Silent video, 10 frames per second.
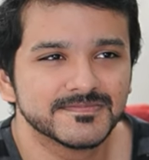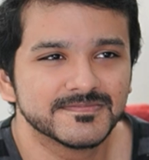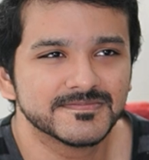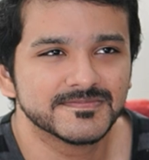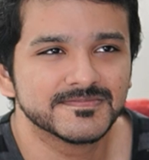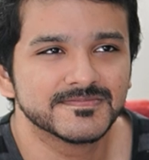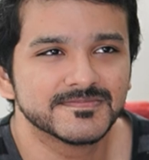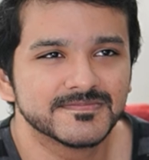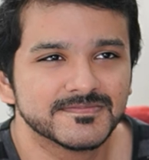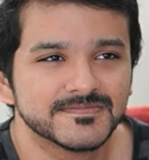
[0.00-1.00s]

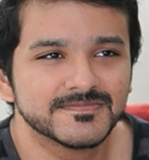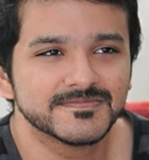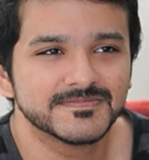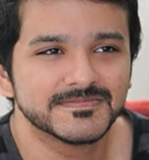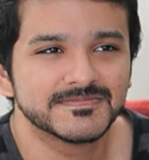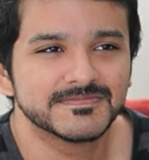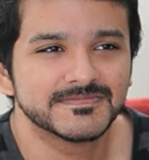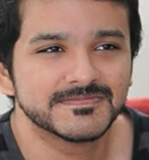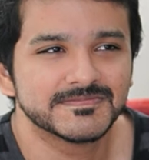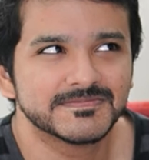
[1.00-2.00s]

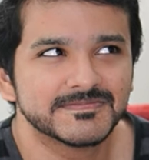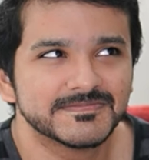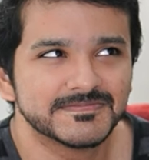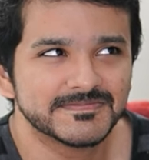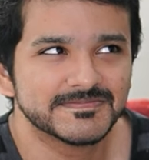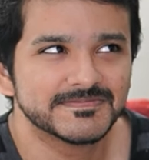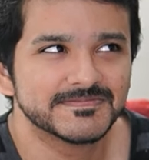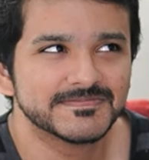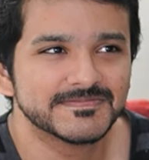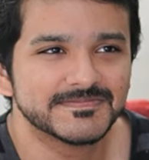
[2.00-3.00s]

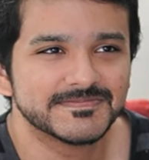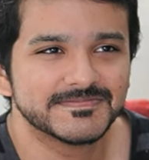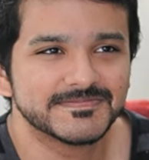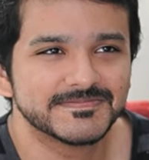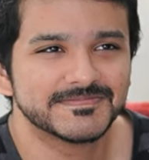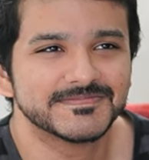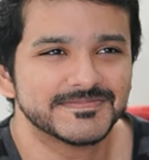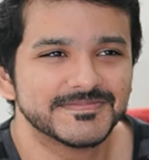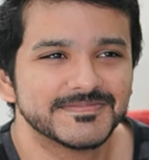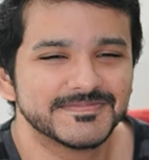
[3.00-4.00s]

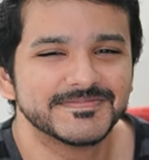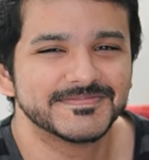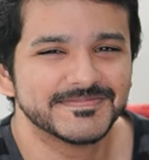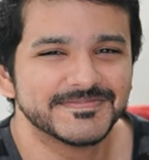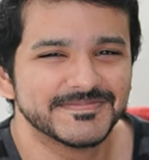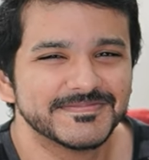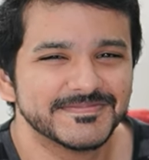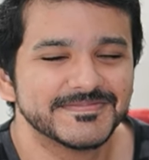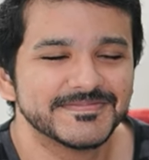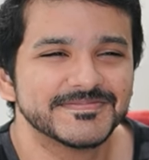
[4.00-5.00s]

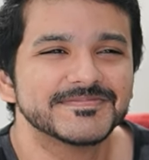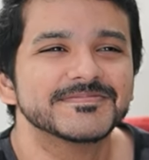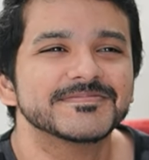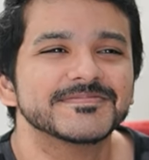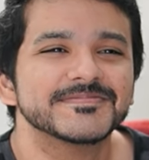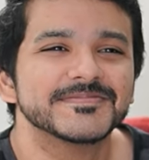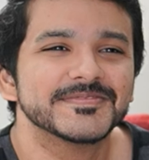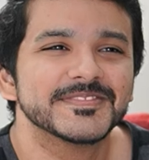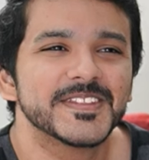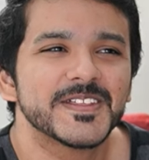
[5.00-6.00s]

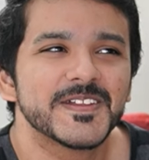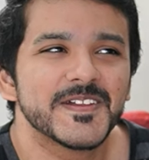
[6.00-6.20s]
No words are spoken by the person on screen.